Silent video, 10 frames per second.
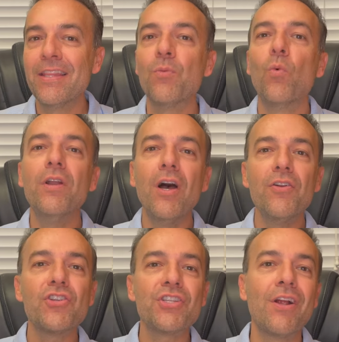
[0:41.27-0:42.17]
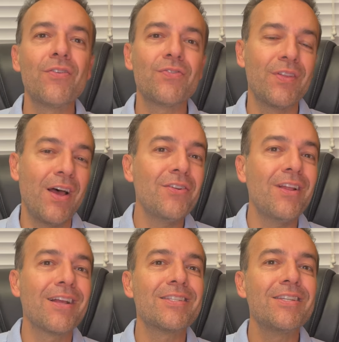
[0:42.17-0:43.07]
then one hundred shares of the
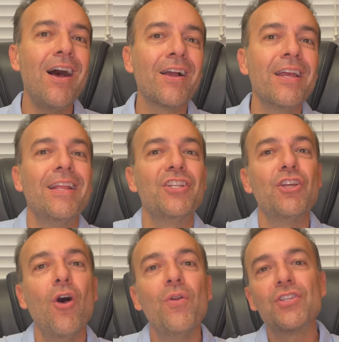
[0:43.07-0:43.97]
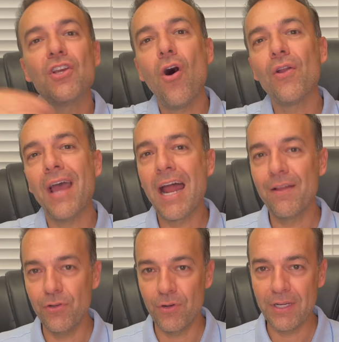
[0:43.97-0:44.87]
underlying stock that you own is called out
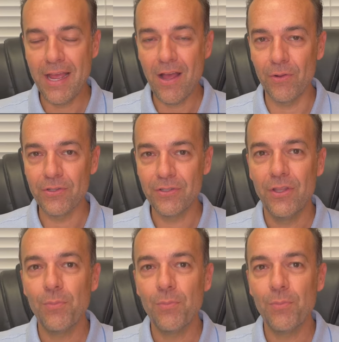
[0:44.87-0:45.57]
of your account.